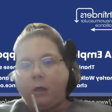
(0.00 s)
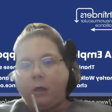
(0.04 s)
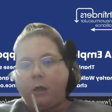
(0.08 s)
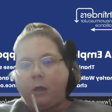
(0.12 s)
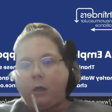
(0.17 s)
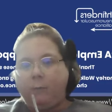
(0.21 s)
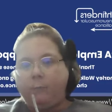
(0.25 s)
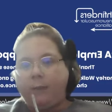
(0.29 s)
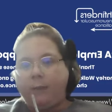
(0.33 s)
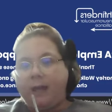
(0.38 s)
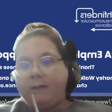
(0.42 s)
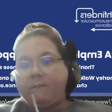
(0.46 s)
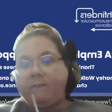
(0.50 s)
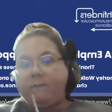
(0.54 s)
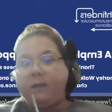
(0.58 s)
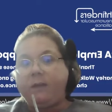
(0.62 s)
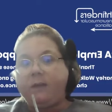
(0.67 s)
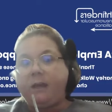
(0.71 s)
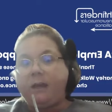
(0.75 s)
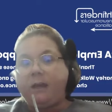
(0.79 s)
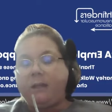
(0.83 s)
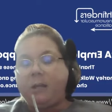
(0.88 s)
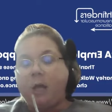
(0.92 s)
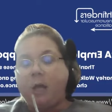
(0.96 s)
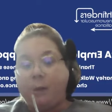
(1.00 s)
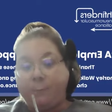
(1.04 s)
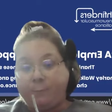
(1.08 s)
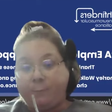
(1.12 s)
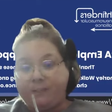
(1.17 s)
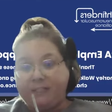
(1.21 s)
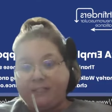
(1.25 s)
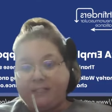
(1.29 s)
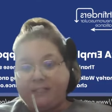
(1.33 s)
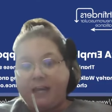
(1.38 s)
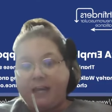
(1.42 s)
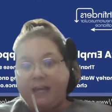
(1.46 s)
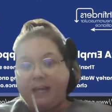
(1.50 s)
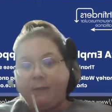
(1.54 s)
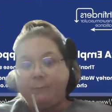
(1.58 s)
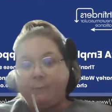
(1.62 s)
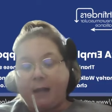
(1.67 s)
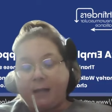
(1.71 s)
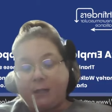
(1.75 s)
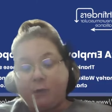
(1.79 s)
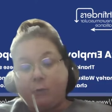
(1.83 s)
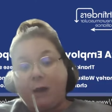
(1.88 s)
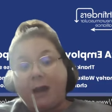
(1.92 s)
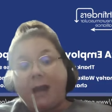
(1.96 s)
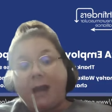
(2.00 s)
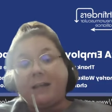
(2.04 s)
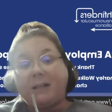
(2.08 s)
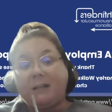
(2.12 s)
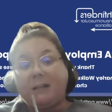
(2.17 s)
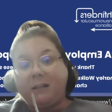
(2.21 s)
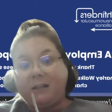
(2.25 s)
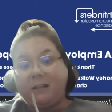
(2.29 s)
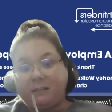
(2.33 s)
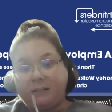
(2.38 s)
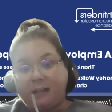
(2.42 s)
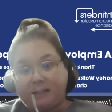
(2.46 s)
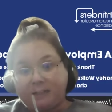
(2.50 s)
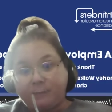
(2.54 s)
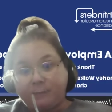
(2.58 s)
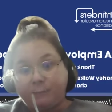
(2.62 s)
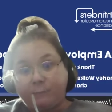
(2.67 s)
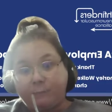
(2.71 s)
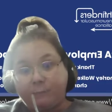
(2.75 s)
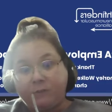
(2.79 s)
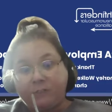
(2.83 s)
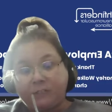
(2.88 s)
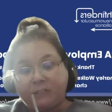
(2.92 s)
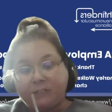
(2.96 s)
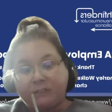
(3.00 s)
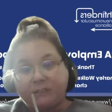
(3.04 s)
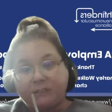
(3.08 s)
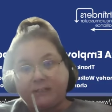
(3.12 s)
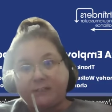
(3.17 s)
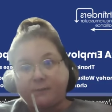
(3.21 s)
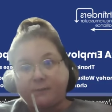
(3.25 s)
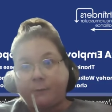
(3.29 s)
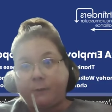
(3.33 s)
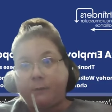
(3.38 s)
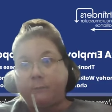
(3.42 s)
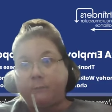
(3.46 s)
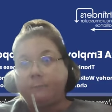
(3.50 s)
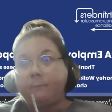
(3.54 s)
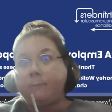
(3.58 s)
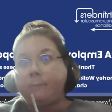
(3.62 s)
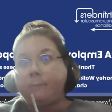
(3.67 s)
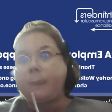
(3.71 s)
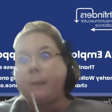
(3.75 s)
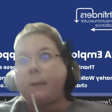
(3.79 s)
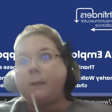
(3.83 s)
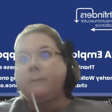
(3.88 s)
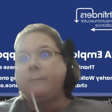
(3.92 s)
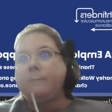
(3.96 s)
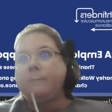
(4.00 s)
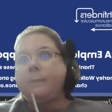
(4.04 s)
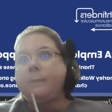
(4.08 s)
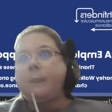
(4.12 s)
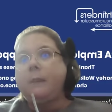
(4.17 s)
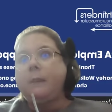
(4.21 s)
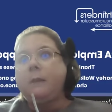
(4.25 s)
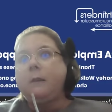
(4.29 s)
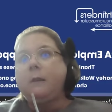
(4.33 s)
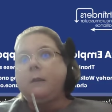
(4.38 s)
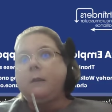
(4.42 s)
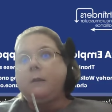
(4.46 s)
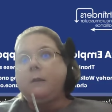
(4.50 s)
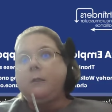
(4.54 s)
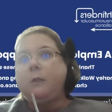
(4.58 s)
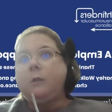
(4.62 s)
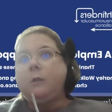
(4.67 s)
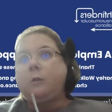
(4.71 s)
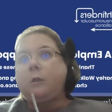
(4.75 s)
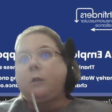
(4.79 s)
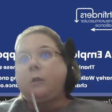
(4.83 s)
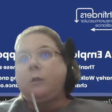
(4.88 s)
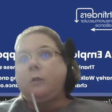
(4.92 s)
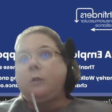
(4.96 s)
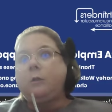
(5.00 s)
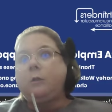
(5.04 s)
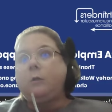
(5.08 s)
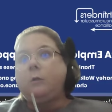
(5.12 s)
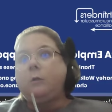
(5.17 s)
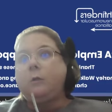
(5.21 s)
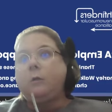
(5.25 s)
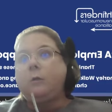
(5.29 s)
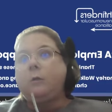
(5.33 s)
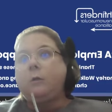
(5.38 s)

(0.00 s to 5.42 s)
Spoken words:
having an up-to-date manual handling risk assessment. You can